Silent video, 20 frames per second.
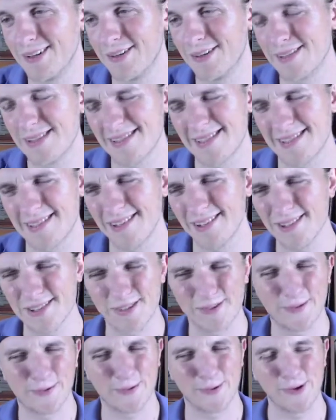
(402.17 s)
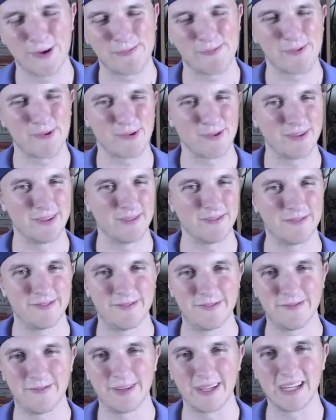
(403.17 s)
Steelers are 4-point
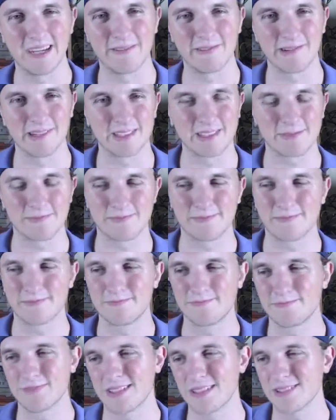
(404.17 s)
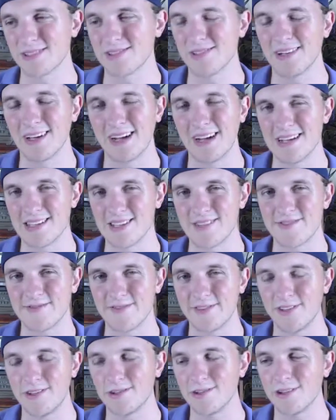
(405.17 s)
favorites because they're in Heinz
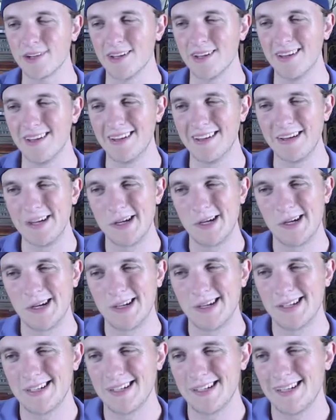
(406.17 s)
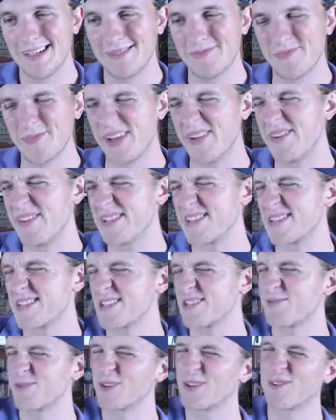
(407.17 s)
Field. Maybe this is
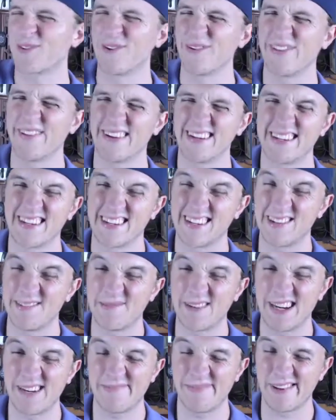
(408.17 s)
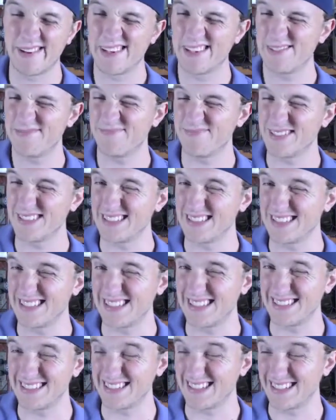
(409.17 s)
just wishful thinking on my part, but
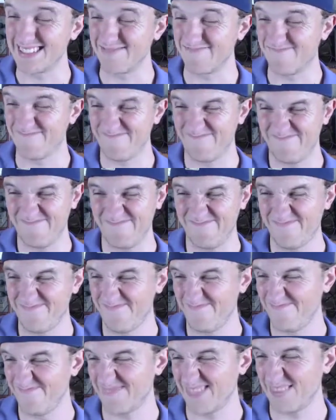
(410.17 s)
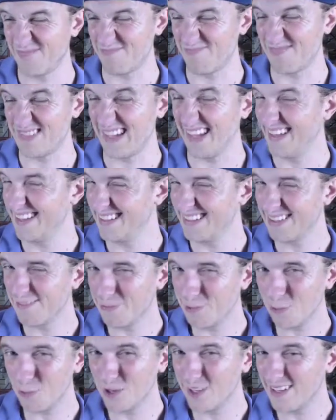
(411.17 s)
I taking
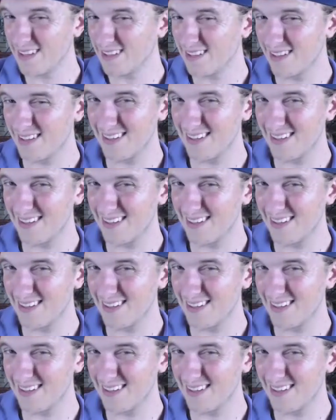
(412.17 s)
them to win.